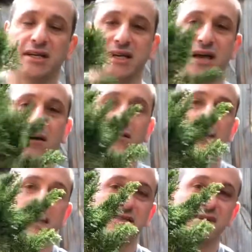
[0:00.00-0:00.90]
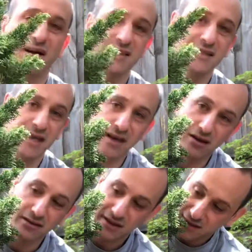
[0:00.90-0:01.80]
Now, there's signs
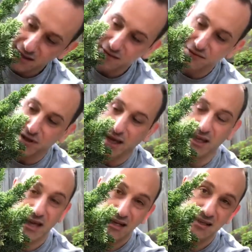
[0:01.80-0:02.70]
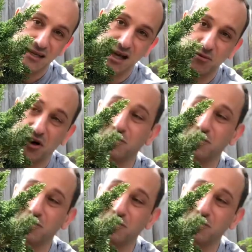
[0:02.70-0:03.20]
now that this air layer needs to come off,